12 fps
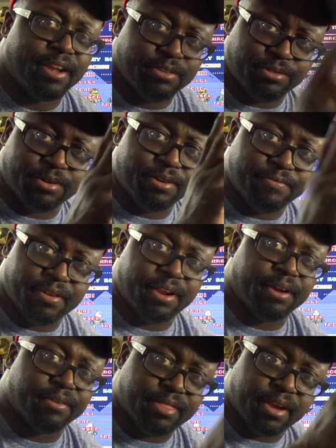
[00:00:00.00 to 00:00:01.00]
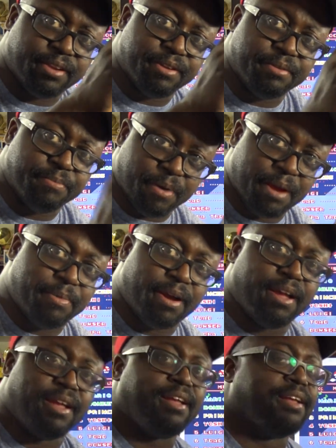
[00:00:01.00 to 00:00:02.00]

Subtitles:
Enjoy the video. Thank you. Bye bye.